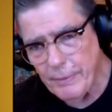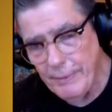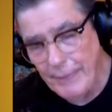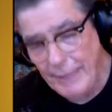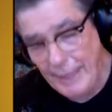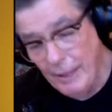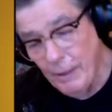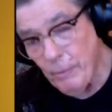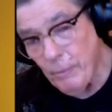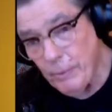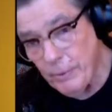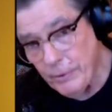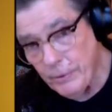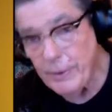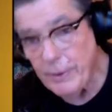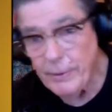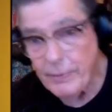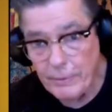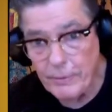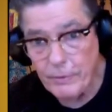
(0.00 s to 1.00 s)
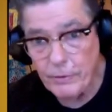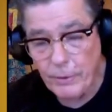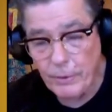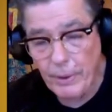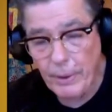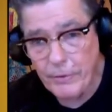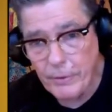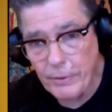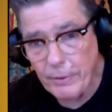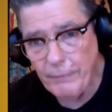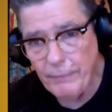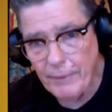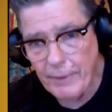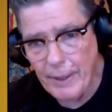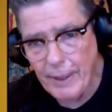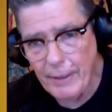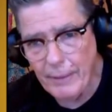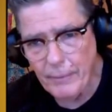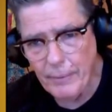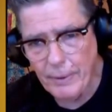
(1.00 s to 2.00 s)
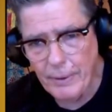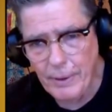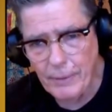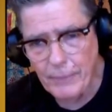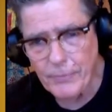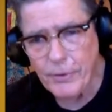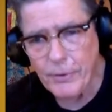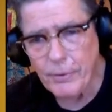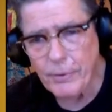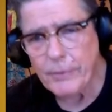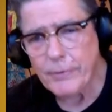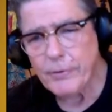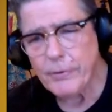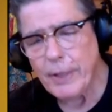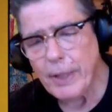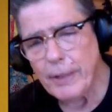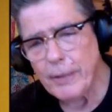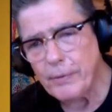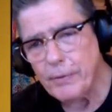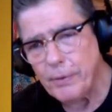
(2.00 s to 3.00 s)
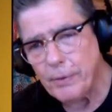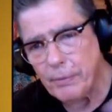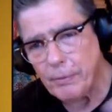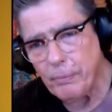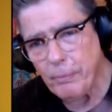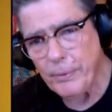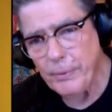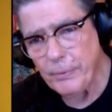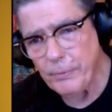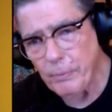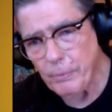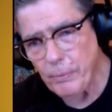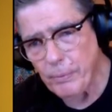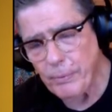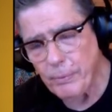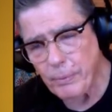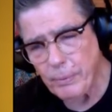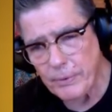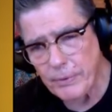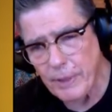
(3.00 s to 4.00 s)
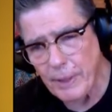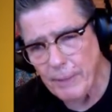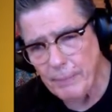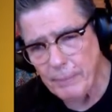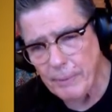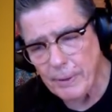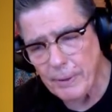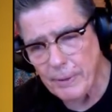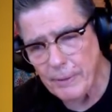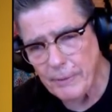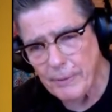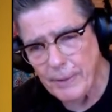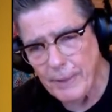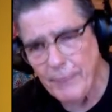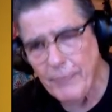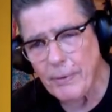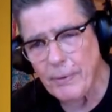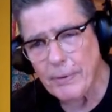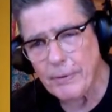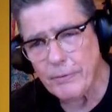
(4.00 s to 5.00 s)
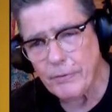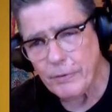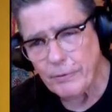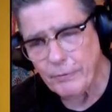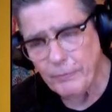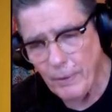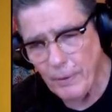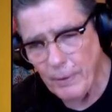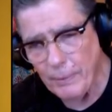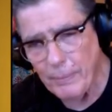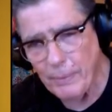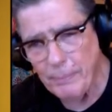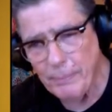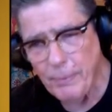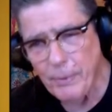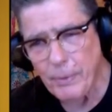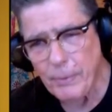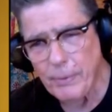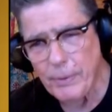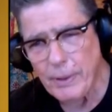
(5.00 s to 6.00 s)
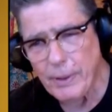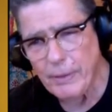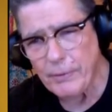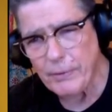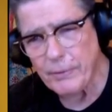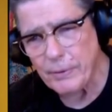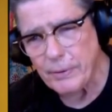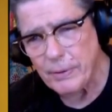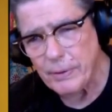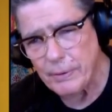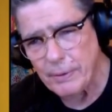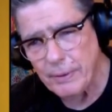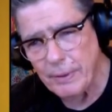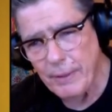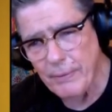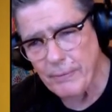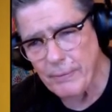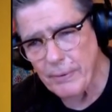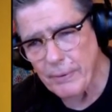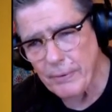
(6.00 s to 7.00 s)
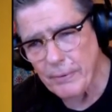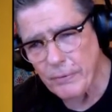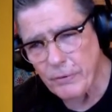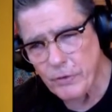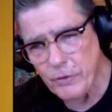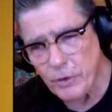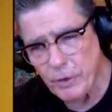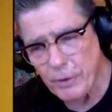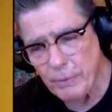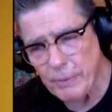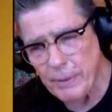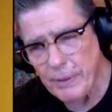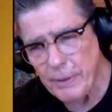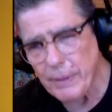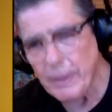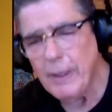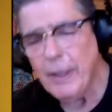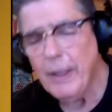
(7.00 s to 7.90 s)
Now we're seeing the destruction of the agricultural sector with, with what's happening in the Netherlands, the farmer protests in the Netherlands, Germany.